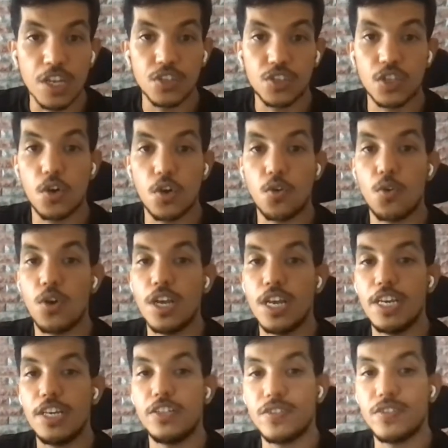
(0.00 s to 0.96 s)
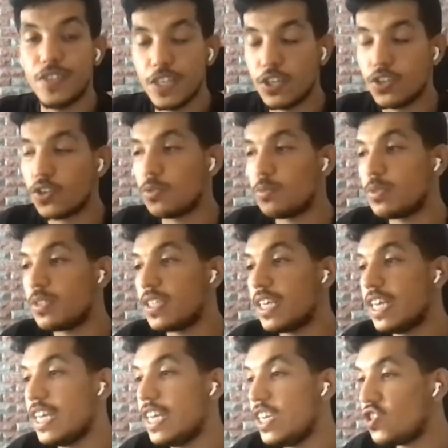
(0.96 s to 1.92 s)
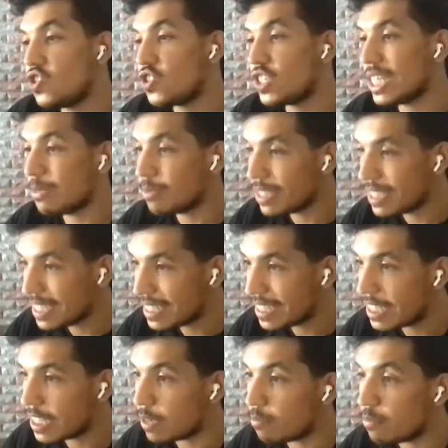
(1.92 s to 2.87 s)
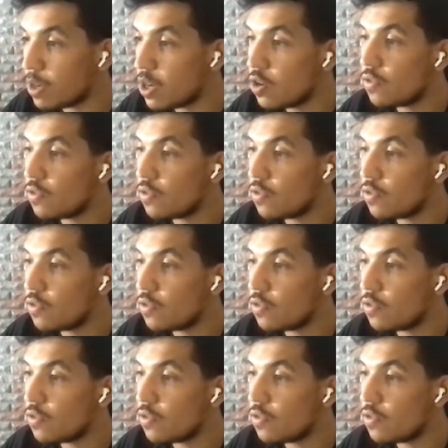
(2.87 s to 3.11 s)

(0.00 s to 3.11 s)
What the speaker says: So in C groups, each subsystem